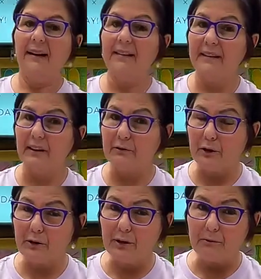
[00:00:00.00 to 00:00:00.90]
Therefore,
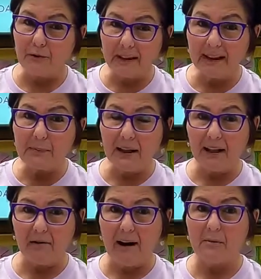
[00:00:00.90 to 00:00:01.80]
you can really play
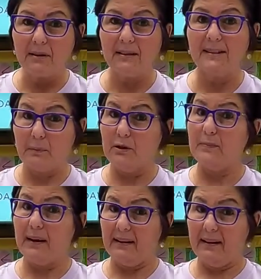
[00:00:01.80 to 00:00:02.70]
around with zippers
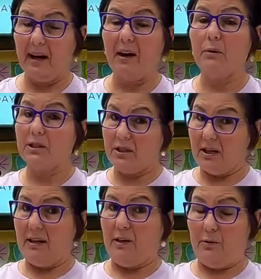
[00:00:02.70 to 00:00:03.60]
by the yard, which
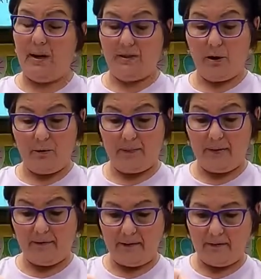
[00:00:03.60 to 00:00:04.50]
you guys know is
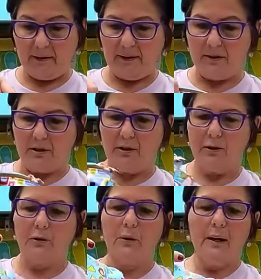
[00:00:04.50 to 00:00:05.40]
my favorite thing to
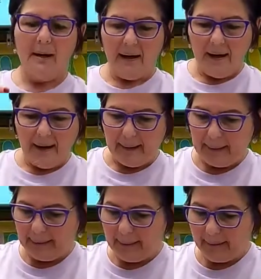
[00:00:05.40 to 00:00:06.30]
do.
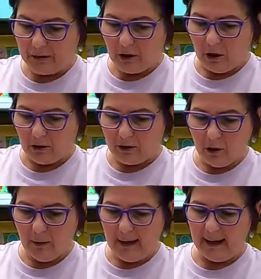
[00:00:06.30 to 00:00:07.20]
There's
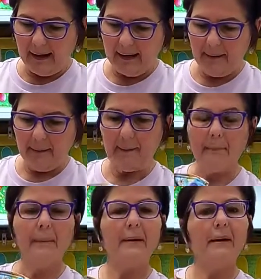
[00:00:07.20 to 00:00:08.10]
also a
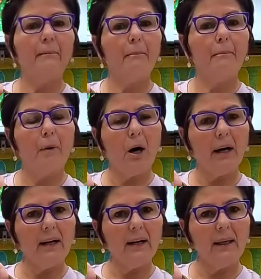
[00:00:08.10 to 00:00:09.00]

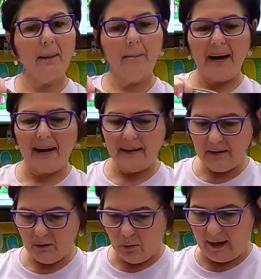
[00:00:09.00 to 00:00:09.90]
pocket in the back
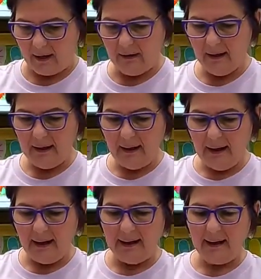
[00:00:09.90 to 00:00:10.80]
as well,
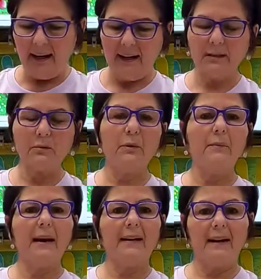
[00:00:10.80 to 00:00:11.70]
and it connects with a
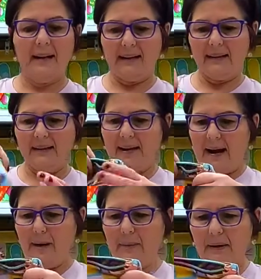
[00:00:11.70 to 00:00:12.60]
magnetic snap.